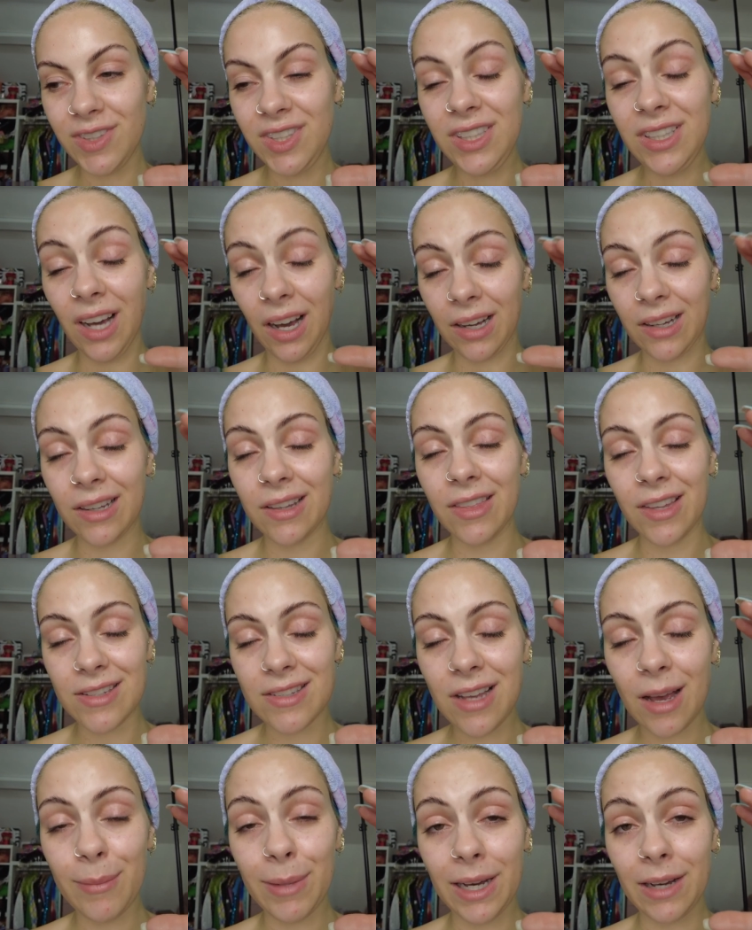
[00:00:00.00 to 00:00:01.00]
gunk that's
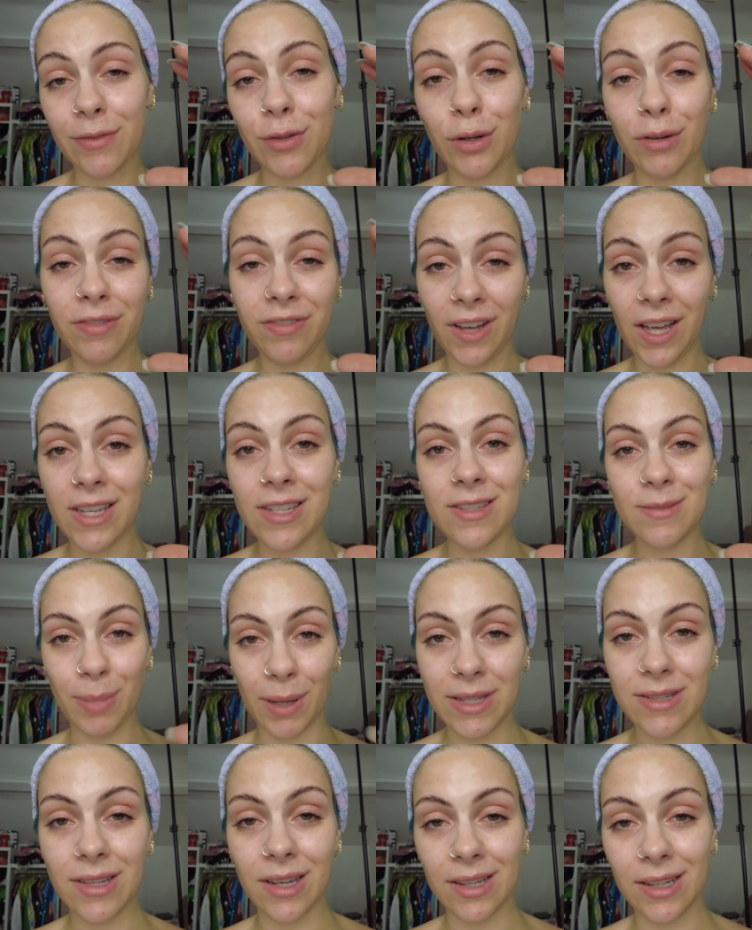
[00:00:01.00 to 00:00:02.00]
come out of your face
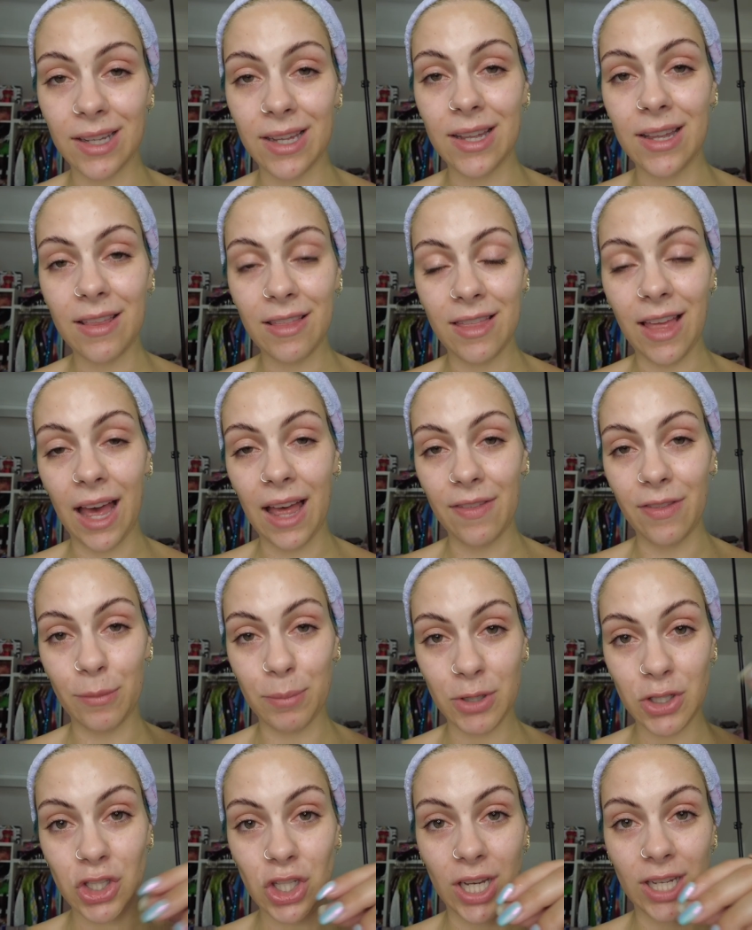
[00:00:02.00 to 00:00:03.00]
basically, that the
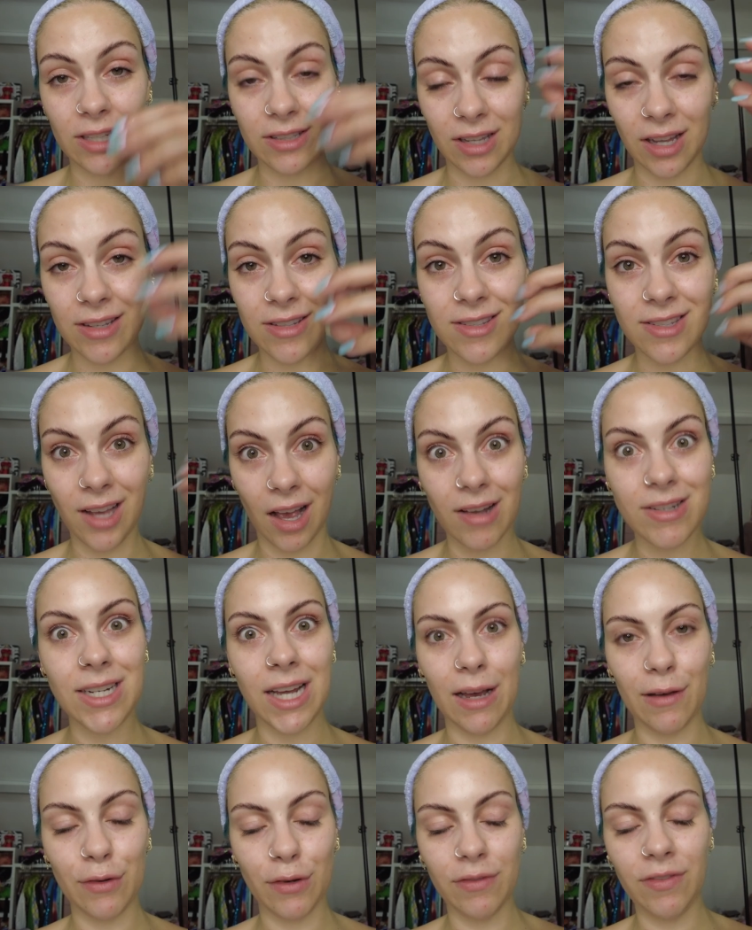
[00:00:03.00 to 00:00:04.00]
machine is like sucked
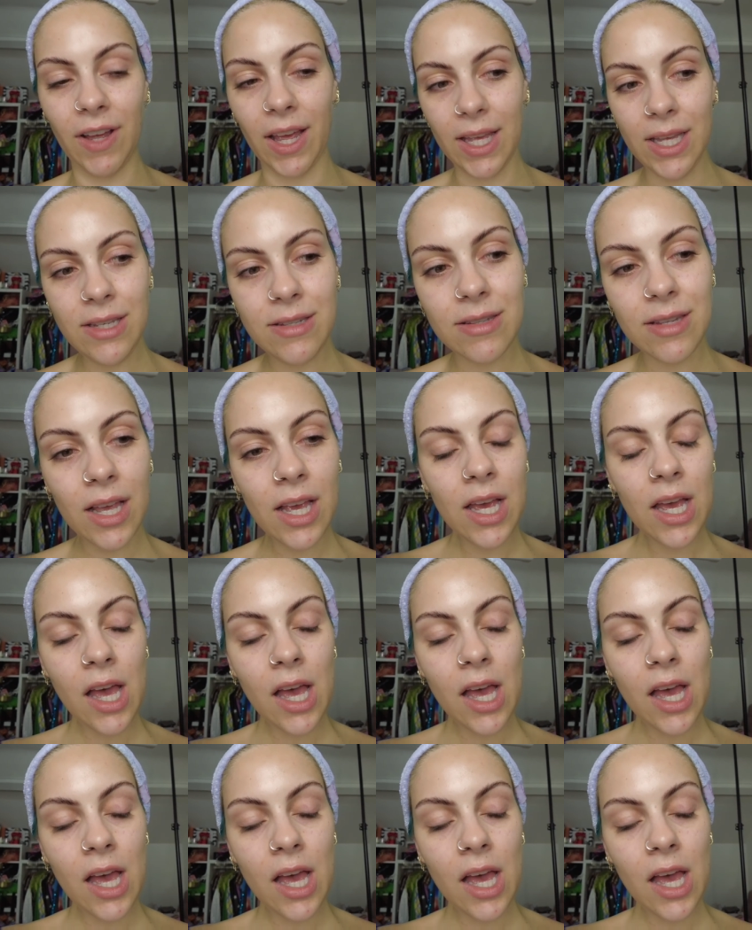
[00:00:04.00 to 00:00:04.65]
out of your face.